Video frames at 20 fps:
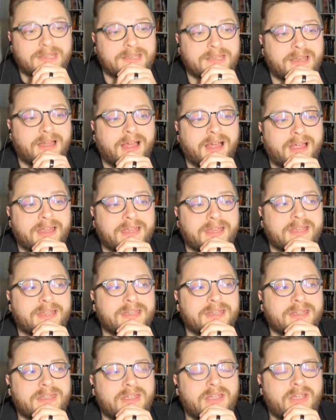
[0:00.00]
And
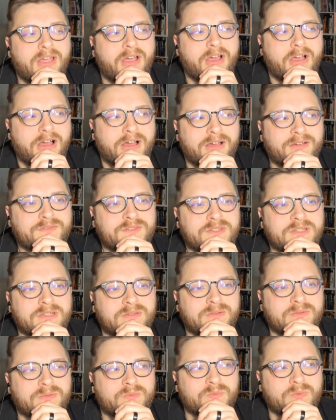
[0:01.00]
I
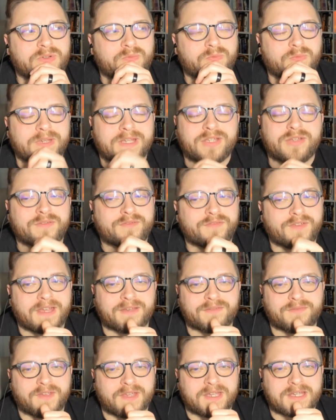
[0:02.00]
often would read your
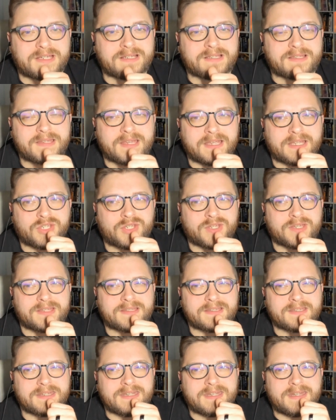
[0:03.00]
fanfics and
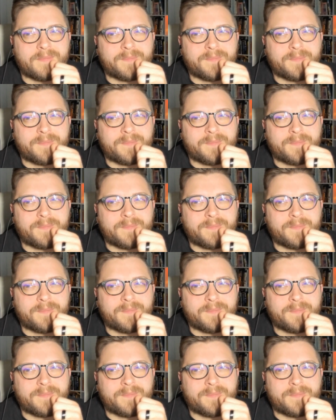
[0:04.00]
just,